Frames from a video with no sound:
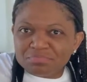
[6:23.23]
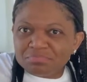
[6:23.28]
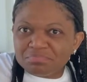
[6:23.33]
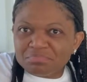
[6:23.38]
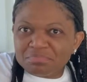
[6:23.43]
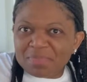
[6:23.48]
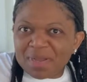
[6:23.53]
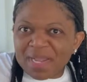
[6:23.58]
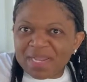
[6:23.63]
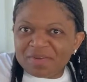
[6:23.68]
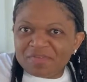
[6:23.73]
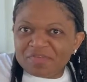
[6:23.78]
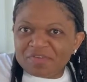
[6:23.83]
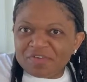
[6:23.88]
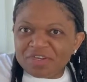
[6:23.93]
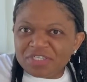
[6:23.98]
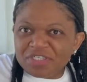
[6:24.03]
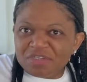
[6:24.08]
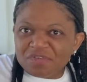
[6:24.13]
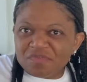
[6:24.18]
buy it
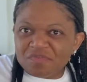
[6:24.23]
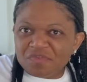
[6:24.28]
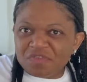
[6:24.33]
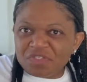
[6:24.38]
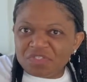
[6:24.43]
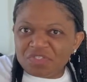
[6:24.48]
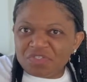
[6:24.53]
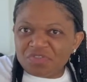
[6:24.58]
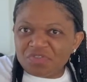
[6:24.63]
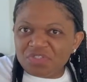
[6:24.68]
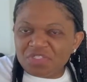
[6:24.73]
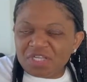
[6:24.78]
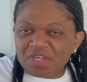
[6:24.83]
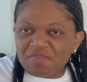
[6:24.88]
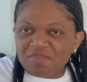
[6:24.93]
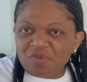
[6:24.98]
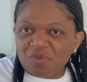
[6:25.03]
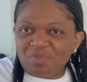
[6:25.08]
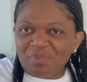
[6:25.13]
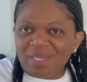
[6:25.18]
fresh and freeze it
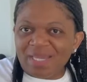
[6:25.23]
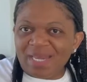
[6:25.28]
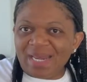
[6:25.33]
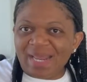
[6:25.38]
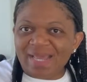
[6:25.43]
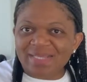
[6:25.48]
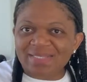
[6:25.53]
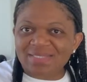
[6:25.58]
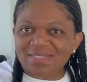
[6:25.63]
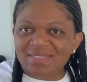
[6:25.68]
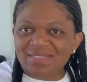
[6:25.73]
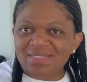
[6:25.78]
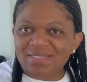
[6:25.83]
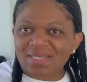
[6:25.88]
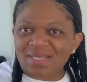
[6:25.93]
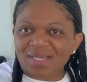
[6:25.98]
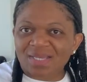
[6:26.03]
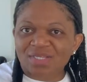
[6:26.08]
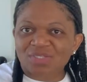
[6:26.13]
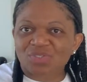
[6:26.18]
yourself? You pay less
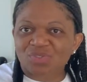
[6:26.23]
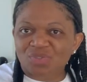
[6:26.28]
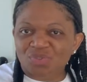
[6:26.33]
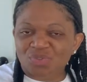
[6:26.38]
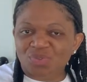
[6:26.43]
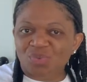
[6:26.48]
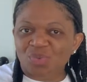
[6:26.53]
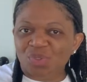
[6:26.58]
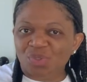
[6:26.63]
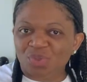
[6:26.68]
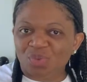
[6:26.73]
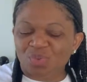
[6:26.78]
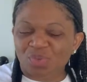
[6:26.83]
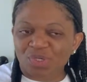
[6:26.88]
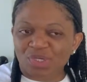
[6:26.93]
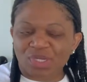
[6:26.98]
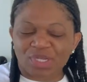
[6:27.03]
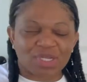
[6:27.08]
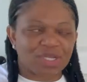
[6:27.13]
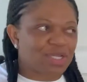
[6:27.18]
because you're doing the
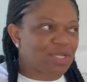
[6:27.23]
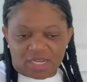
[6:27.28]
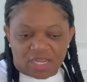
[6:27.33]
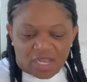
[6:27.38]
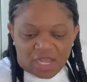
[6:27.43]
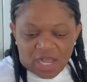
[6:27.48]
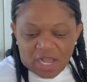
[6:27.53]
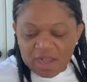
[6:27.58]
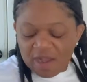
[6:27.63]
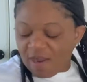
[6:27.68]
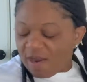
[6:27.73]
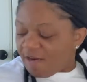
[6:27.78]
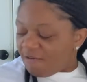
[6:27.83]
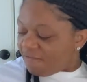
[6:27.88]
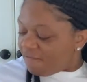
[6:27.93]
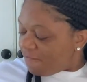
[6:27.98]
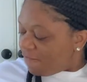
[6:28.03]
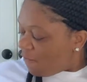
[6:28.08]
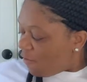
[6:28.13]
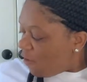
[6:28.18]
work.
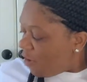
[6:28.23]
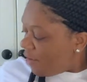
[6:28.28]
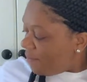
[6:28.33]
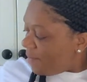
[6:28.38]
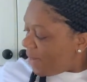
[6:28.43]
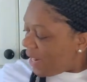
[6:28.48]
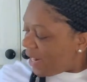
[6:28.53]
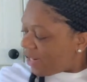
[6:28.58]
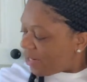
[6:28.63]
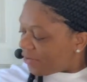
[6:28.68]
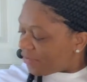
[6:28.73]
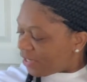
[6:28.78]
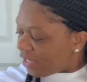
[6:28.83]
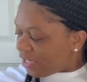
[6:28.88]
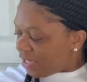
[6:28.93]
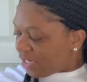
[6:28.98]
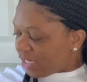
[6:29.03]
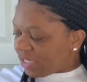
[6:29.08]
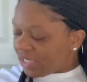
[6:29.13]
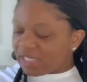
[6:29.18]
For my green
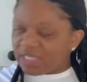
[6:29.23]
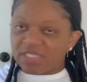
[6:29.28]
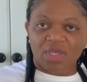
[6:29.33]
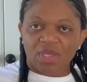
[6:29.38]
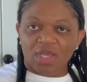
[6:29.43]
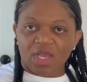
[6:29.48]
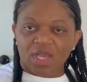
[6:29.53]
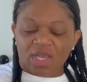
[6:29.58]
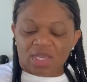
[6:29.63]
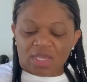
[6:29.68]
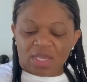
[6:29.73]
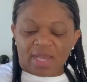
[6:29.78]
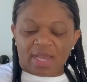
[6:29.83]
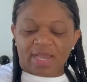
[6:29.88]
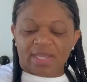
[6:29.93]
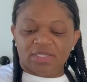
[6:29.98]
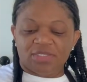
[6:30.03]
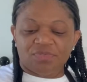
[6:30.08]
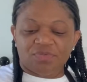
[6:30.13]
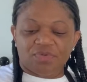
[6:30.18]
onions,
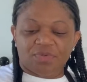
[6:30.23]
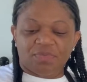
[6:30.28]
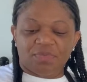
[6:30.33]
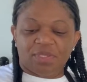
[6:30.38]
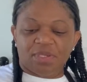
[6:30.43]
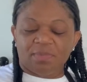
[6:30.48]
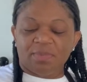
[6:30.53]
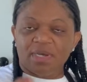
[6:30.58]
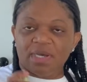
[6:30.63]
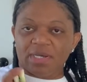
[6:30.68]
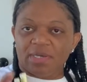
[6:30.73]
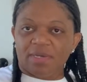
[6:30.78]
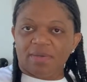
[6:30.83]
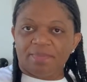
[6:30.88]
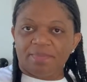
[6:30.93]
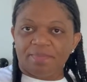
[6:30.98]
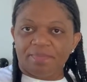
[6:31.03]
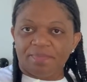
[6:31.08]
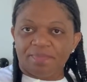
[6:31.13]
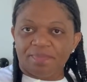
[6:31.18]
I trim the bottom